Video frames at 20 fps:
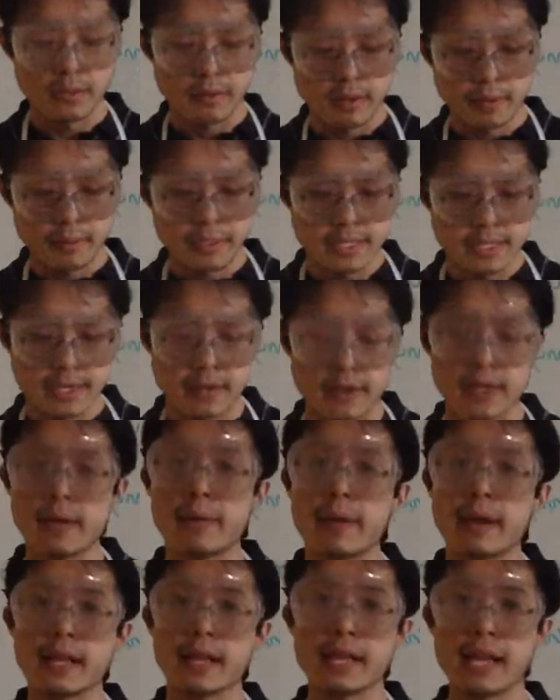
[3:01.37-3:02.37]
don't want to be staring
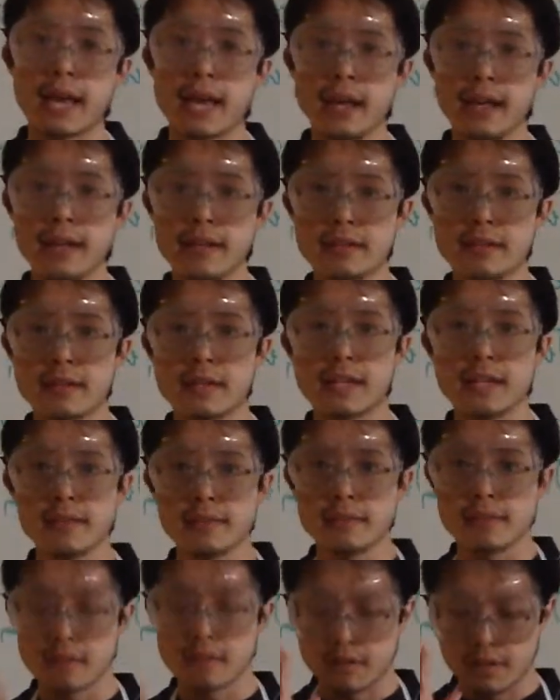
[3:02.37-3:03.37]
directly at it. Okay,
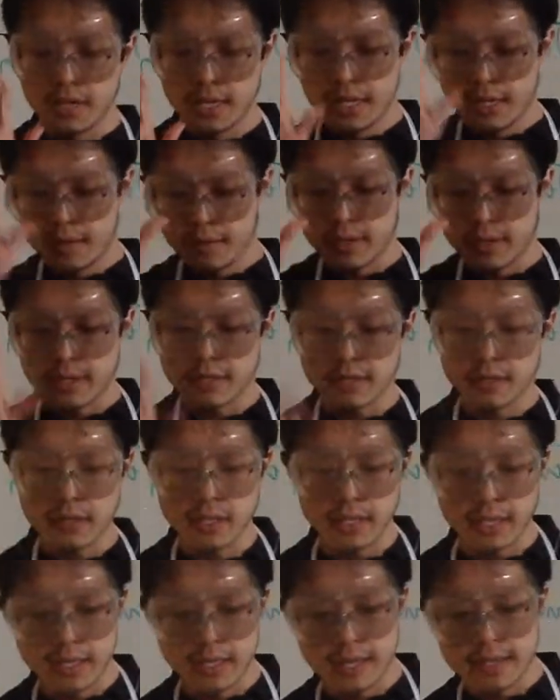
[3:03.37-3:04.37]
so we'll just
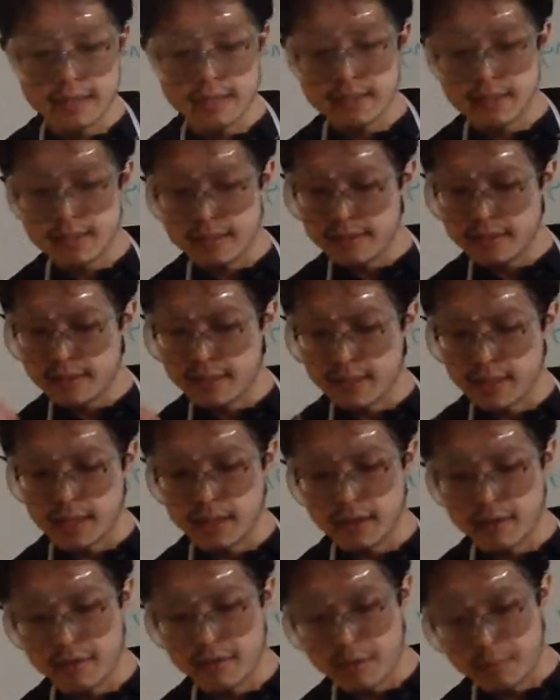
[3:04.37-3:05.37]
look in the distance, and then
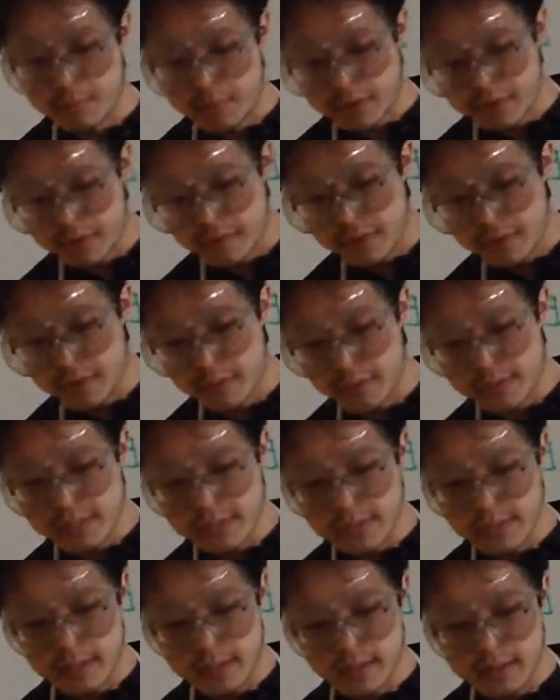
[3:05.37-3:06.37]
out of our peripheral we'll
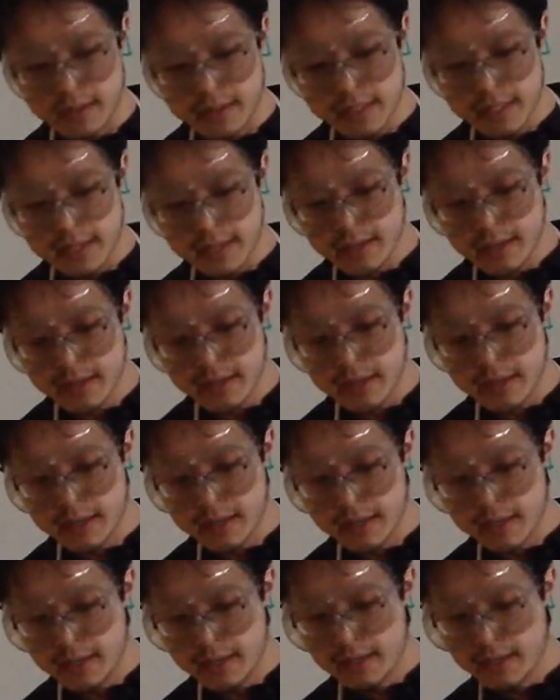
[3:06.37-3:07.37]
see what it looks like.
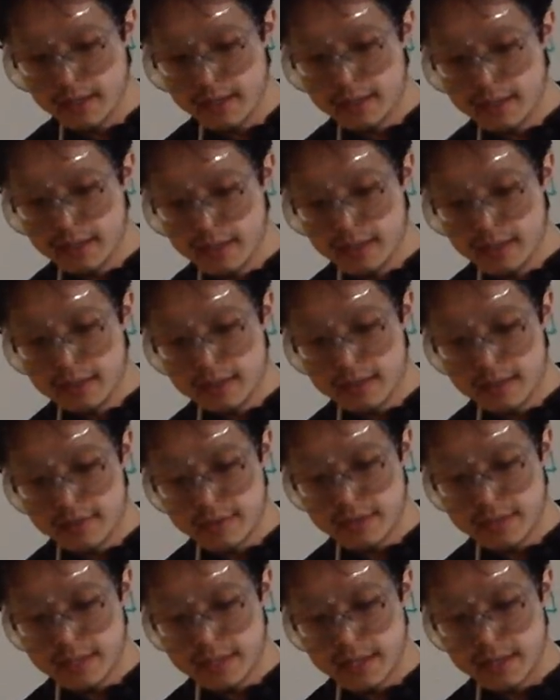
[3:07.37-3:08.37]
Give
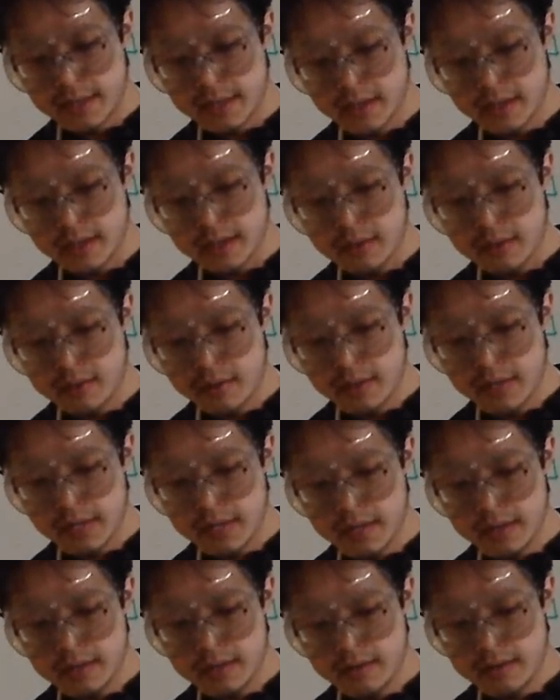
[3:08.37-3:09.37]
it a second to get going
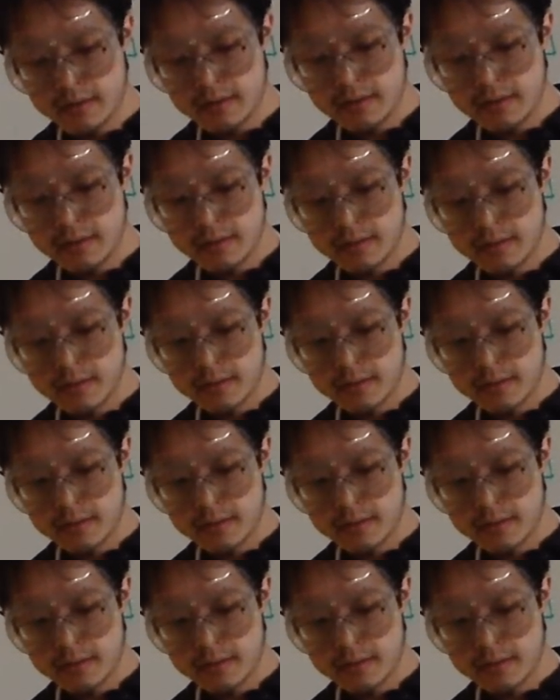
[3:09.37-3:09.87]
here.